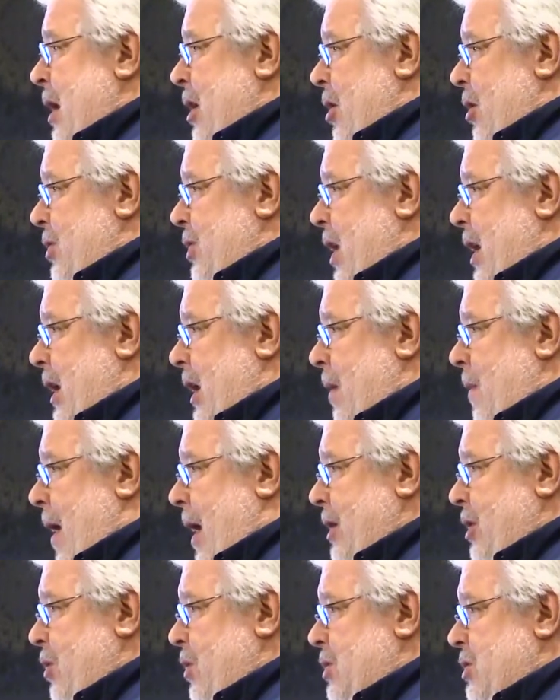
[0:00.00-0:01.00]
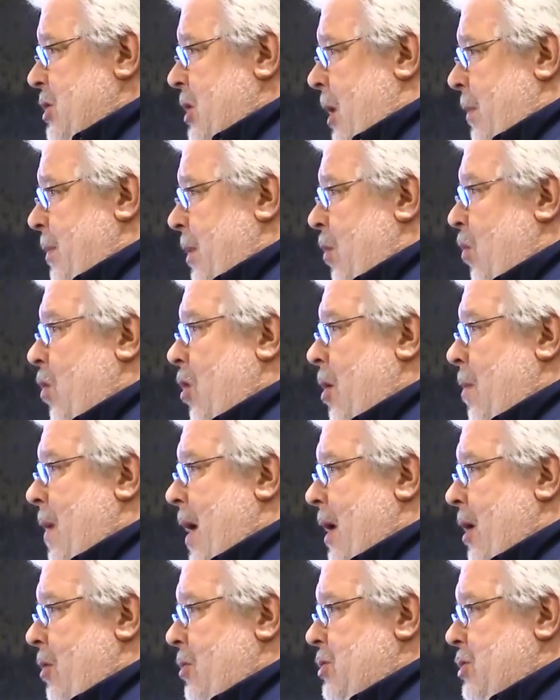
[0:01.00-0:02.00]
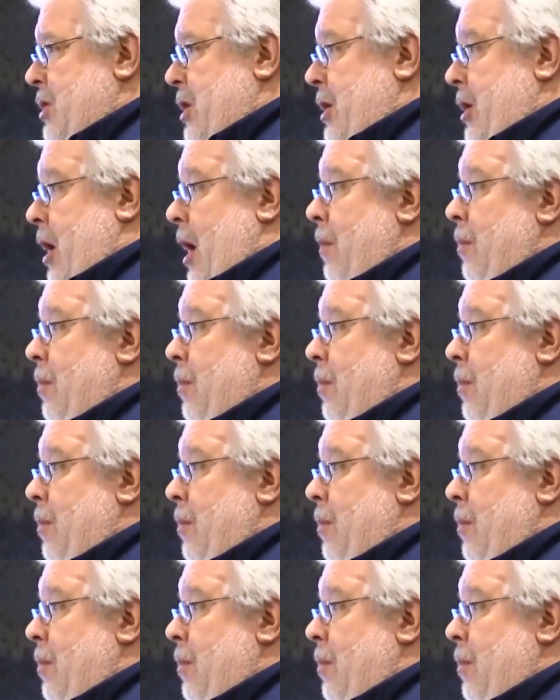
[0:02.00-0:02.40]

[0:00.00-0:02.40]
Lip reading: you're thinking about doing something, where am I going to send you?